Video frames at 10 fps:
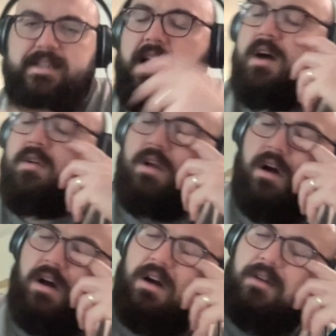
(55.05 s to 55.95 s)

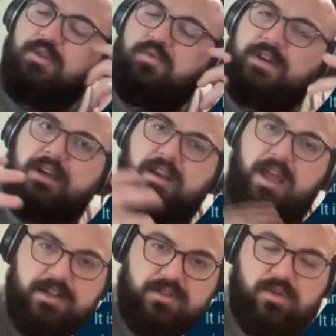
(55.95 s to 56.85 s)
down. You can
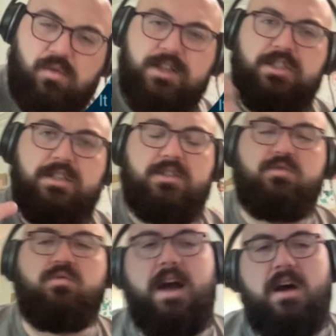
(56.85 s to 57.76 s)
answer the questions
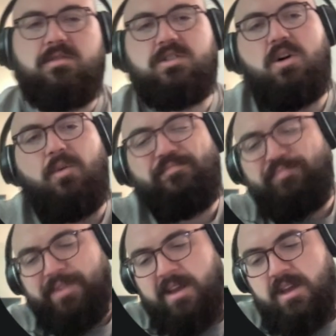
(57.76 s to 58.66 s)
throughout. So,
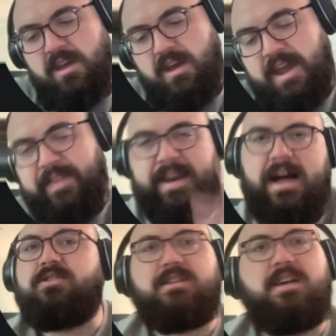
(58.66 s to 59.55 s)
and then
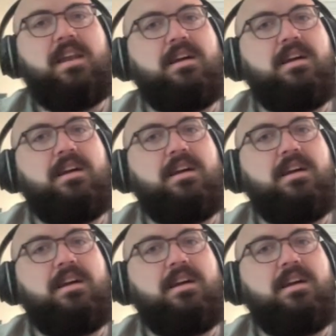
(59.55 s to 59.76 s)
I'll just